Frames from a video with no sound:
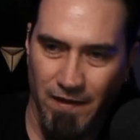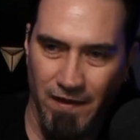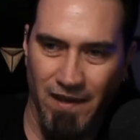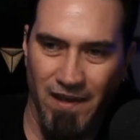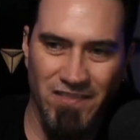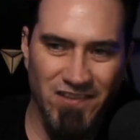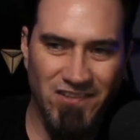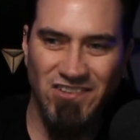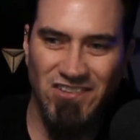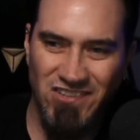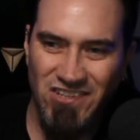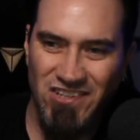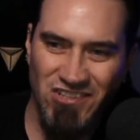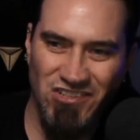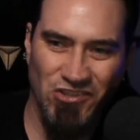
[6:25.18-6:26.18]
And this is
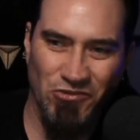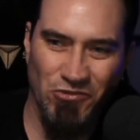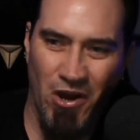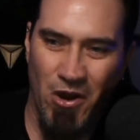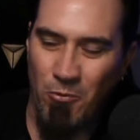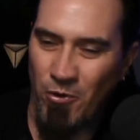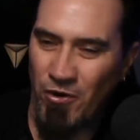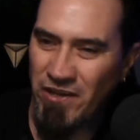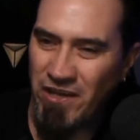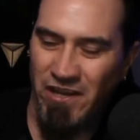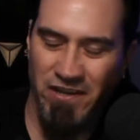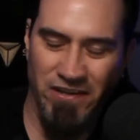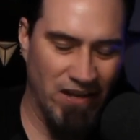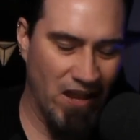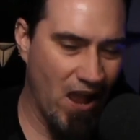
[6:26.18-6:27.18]
the issue, right? We're going to get
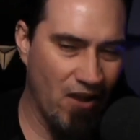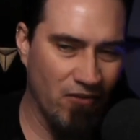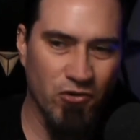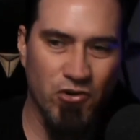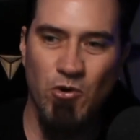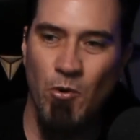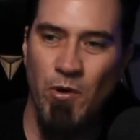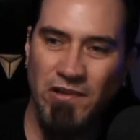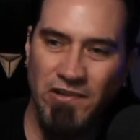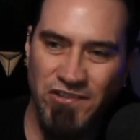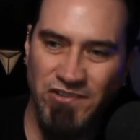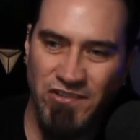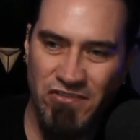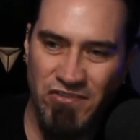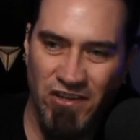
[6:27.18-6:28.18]
an ever-growing
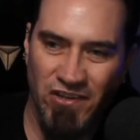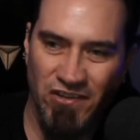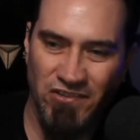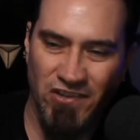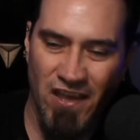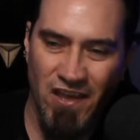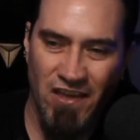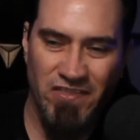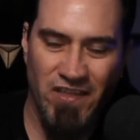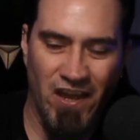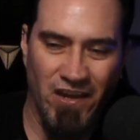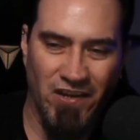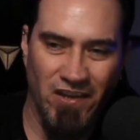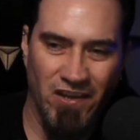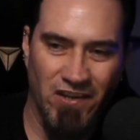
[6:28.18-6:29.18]
list of things
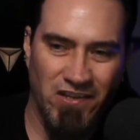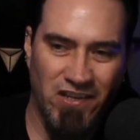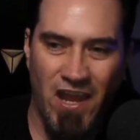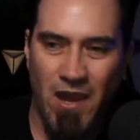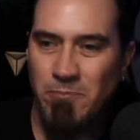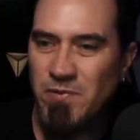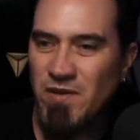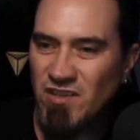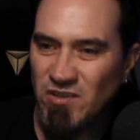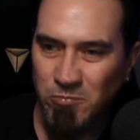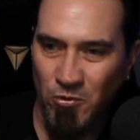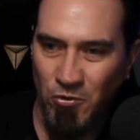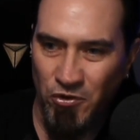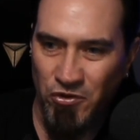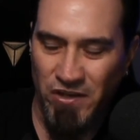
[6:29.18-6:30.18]
that can't be
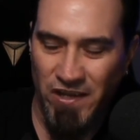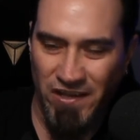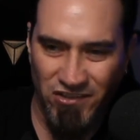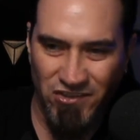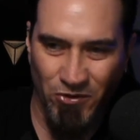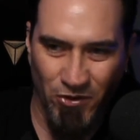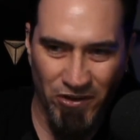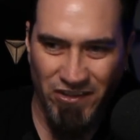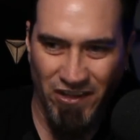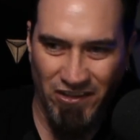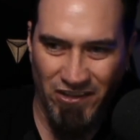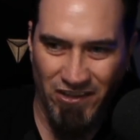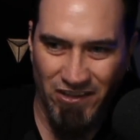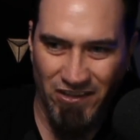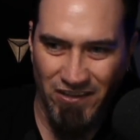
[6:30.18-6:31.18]
explored in
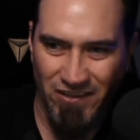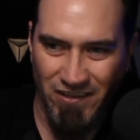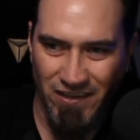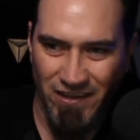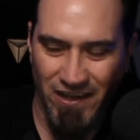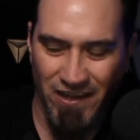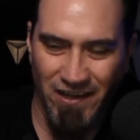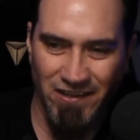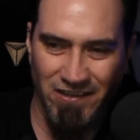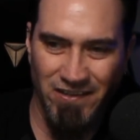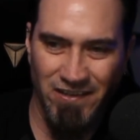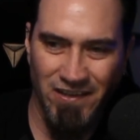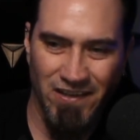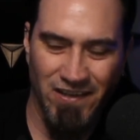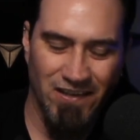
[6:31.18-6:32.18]
storytelling. And
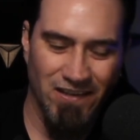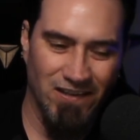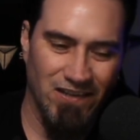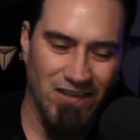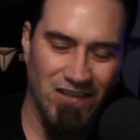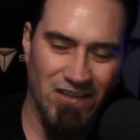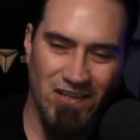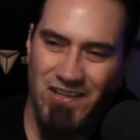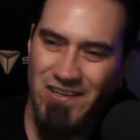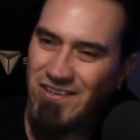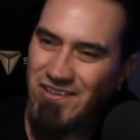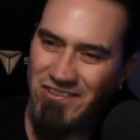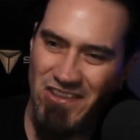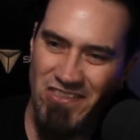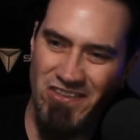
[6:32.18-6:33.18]

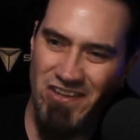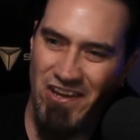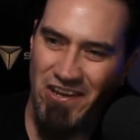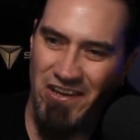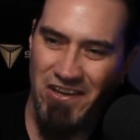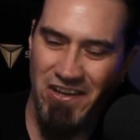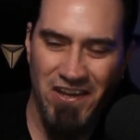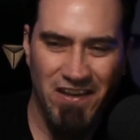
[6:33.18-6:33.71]
here's the thing.